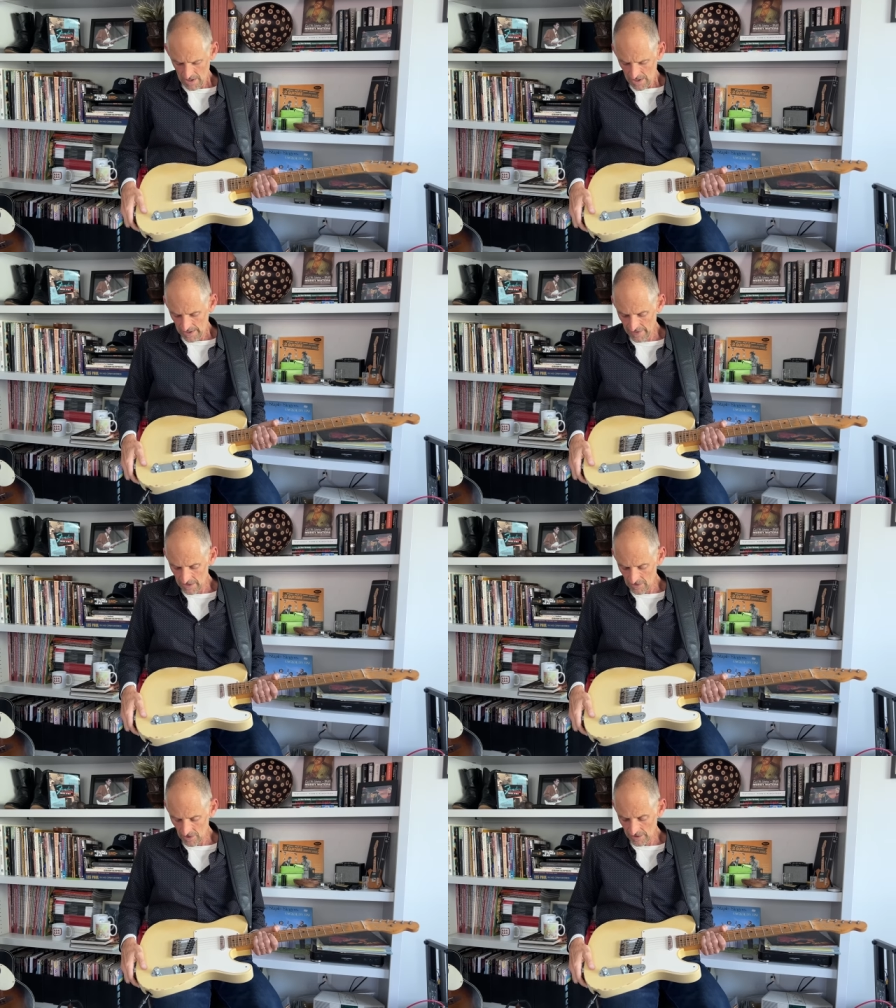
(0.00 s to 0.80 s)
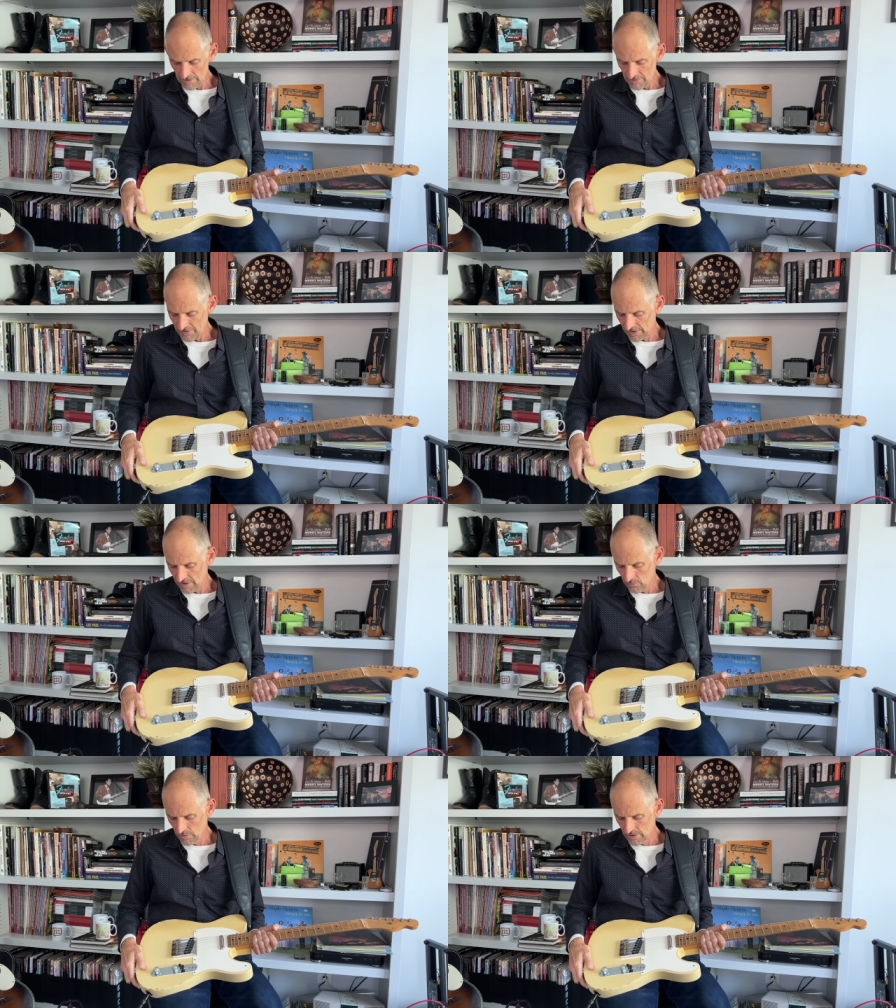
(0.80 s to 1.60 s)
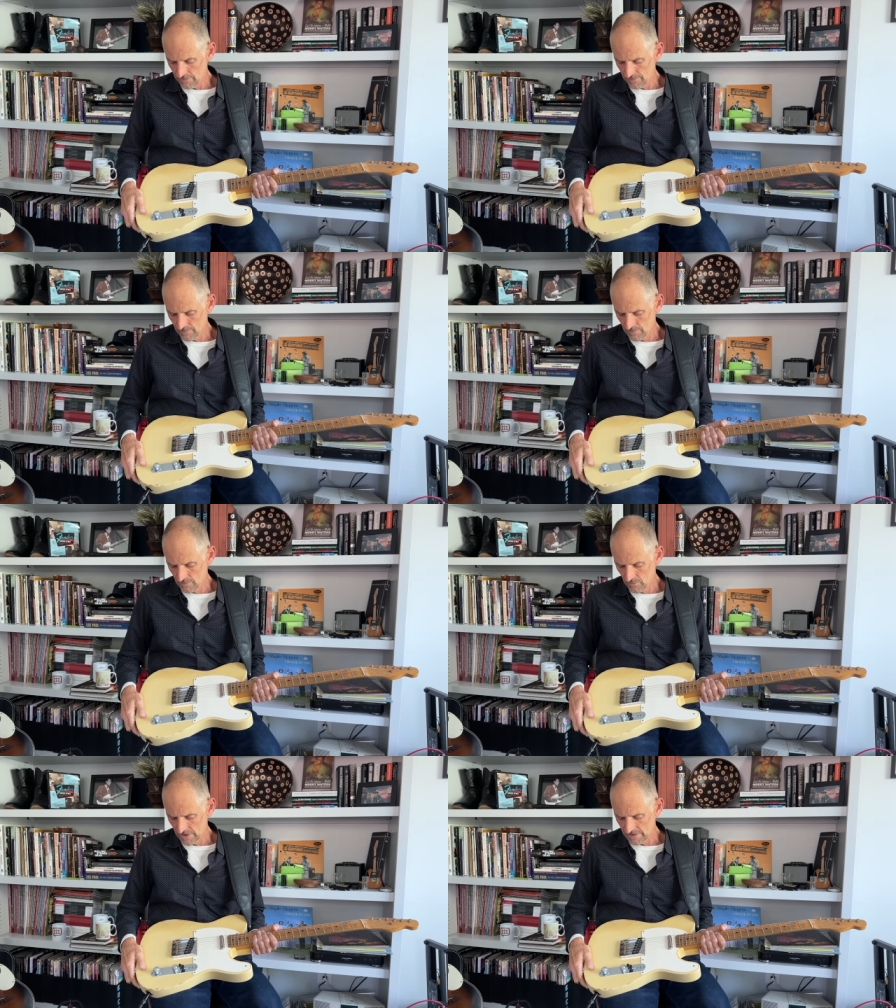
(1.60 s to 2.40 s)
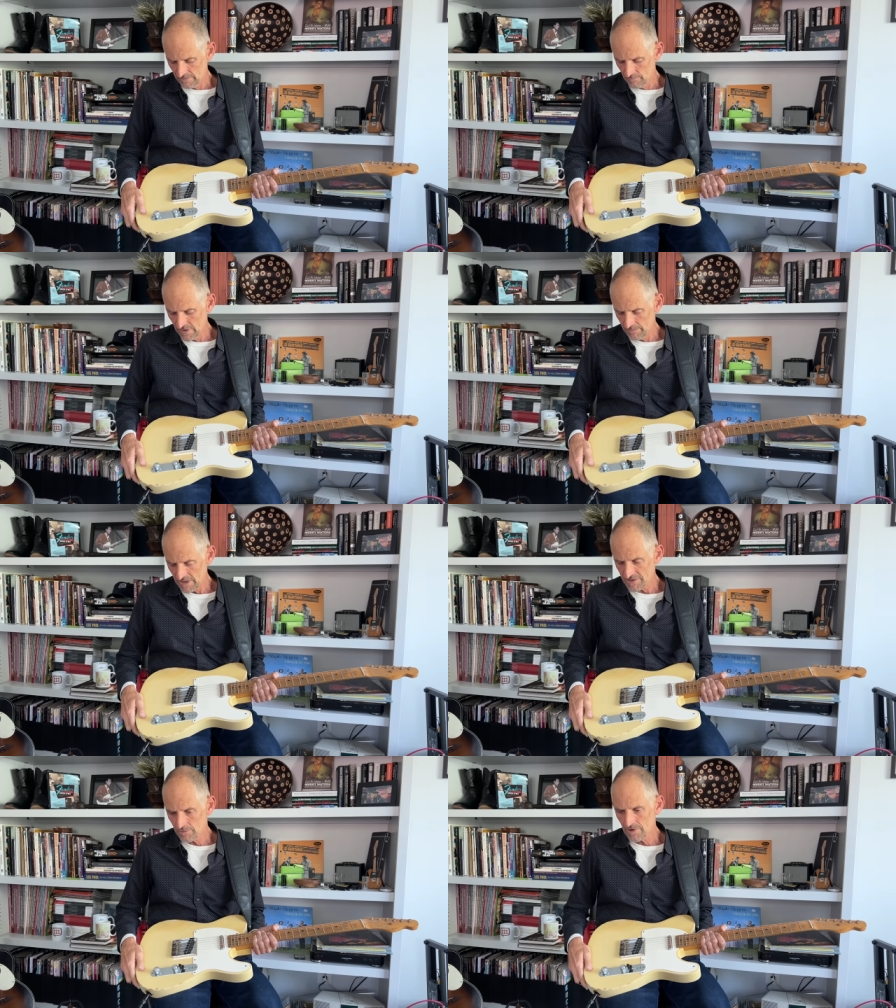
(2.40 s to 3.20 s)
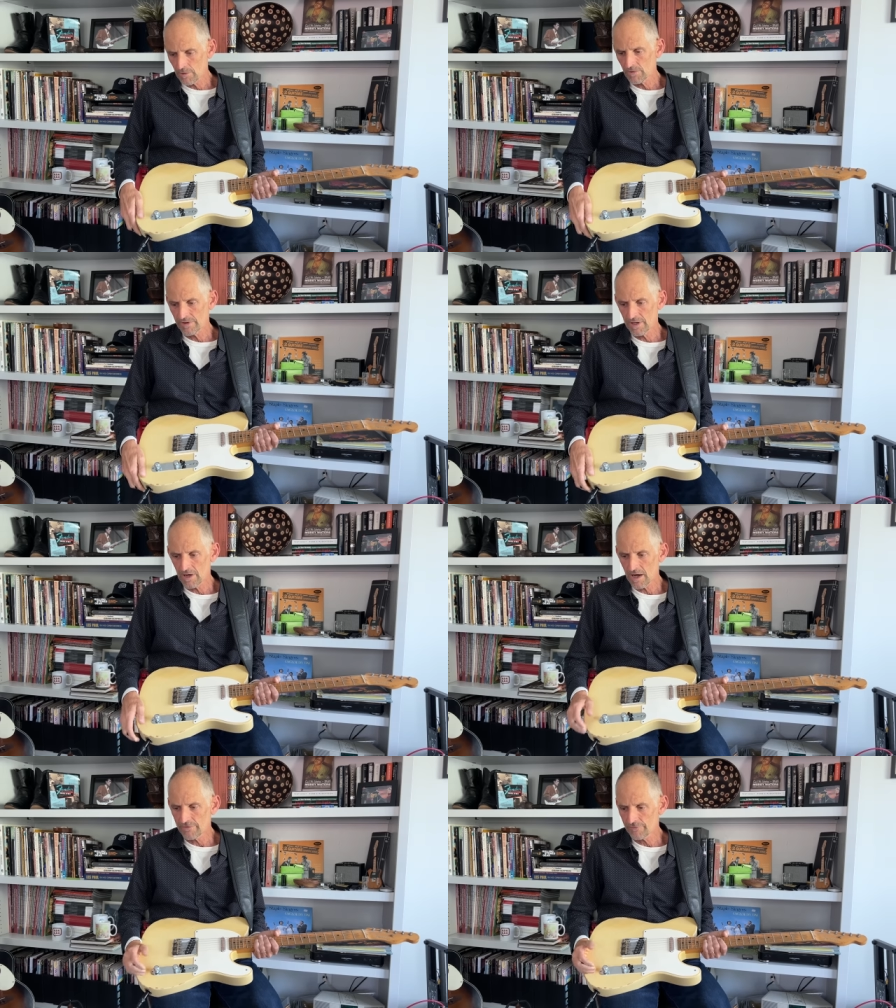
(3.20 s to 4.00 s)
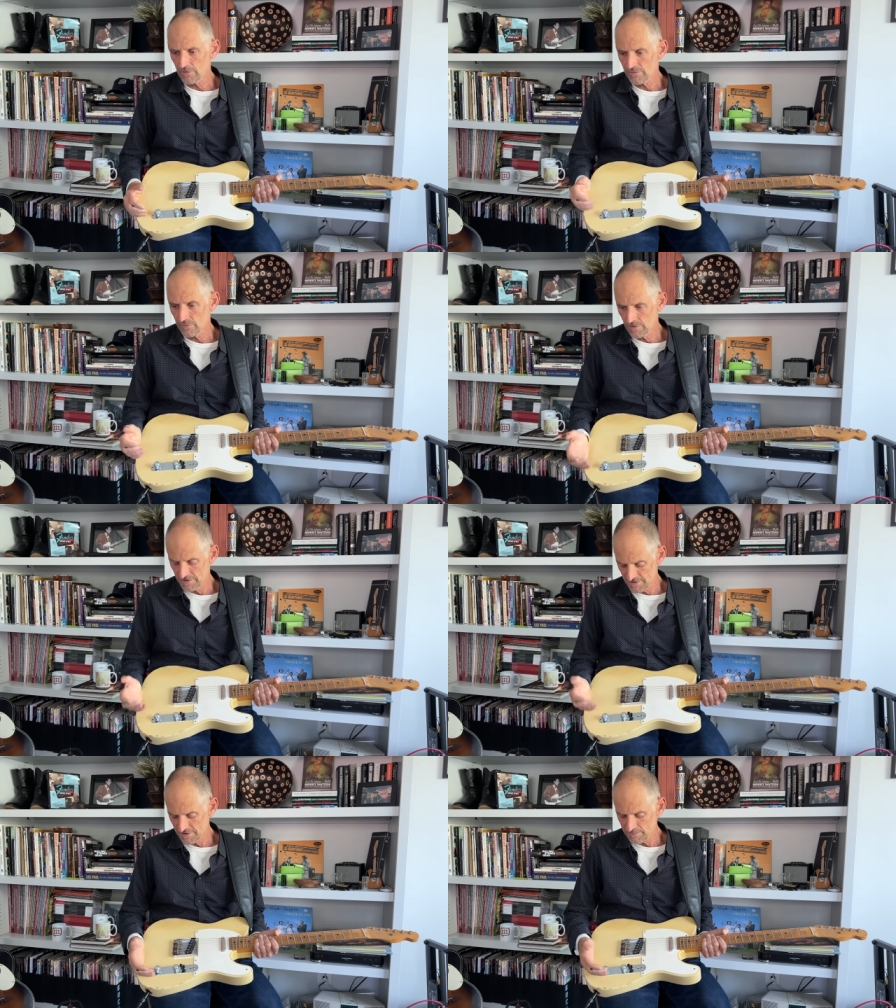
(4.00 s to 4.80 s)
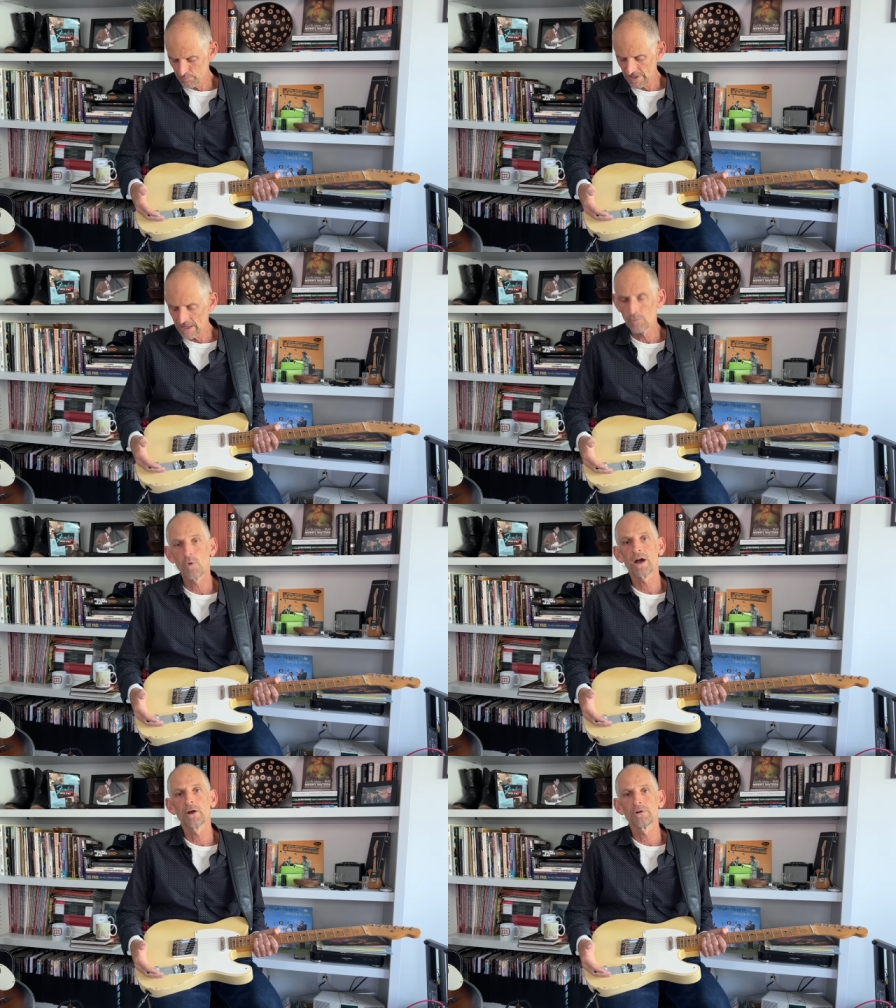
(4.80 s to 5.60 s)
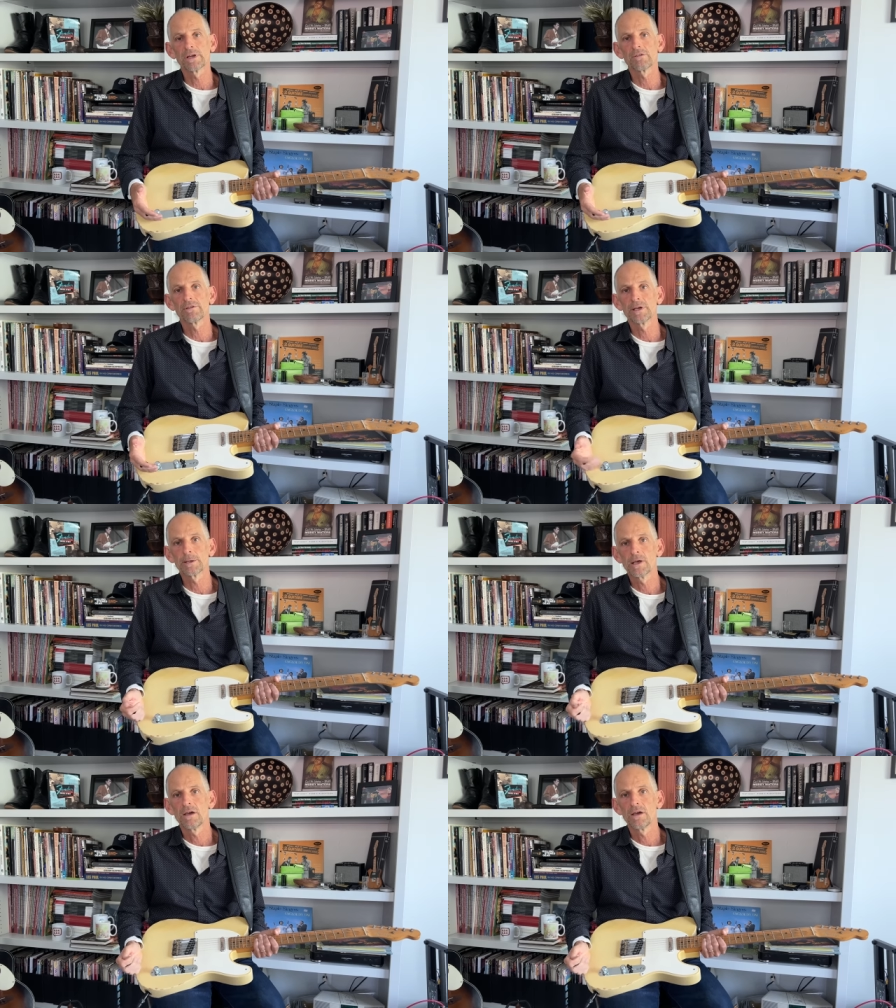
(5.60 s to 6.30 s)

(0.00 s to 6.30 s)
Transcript: And then another thing that we we've been messing around with, and I first is this blend wiring thing.